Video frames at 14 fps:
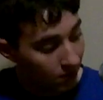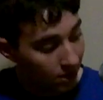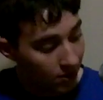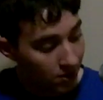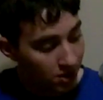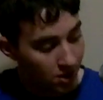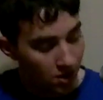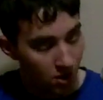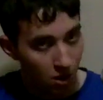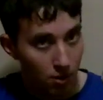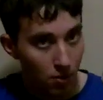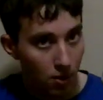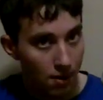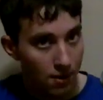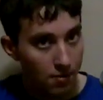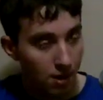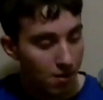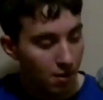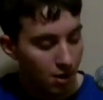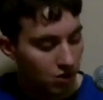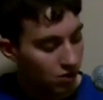if you get this guitar, you won't have to
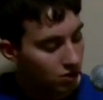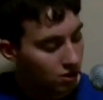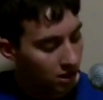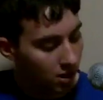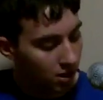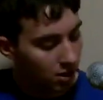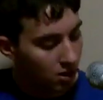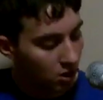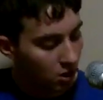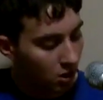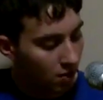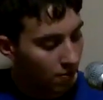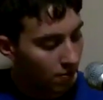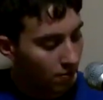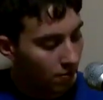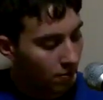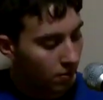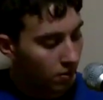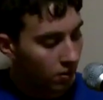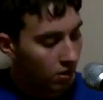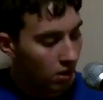buy much. You'll just need the guitar,
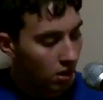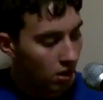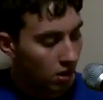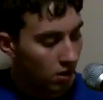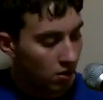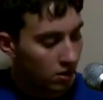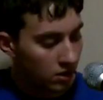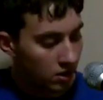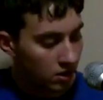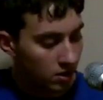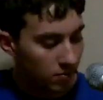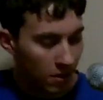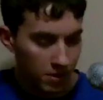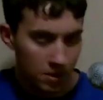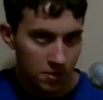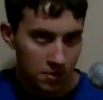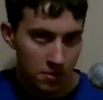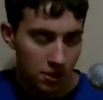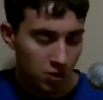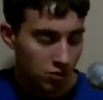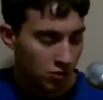maybe some
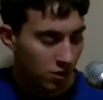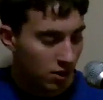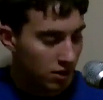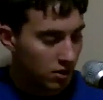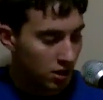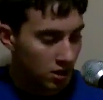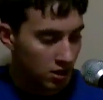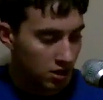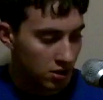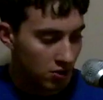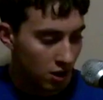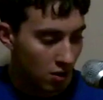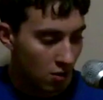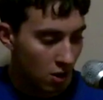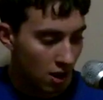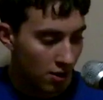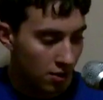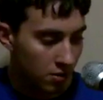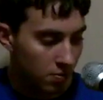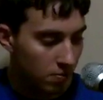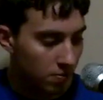spare strings, a string
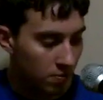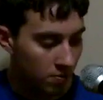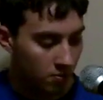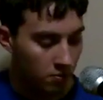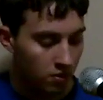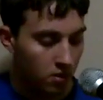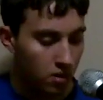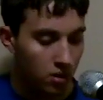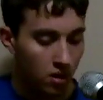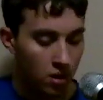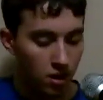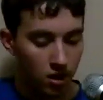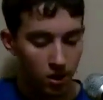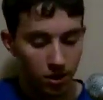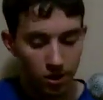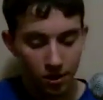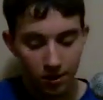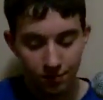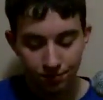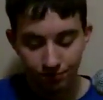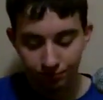winder,
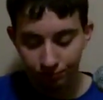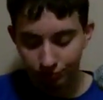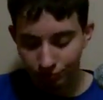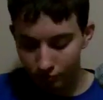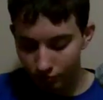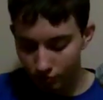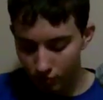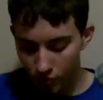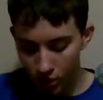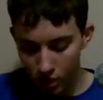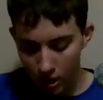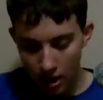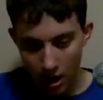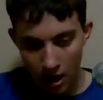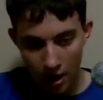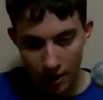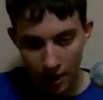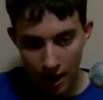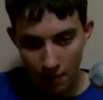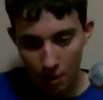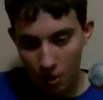and a
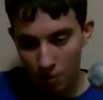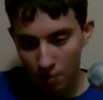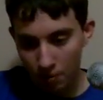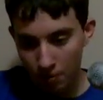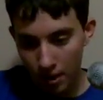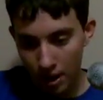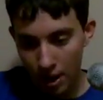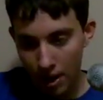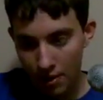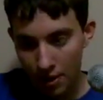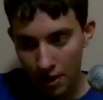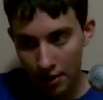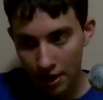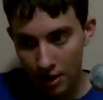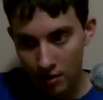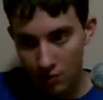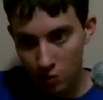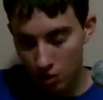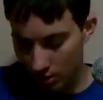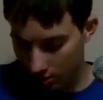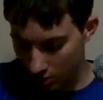capo, and then a case
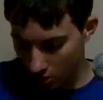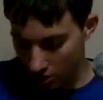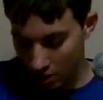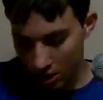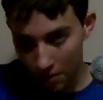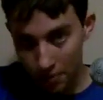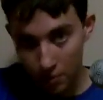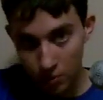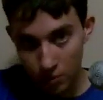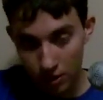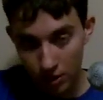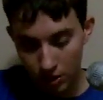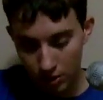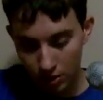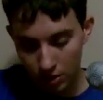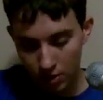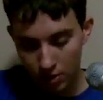for it, because it already comes with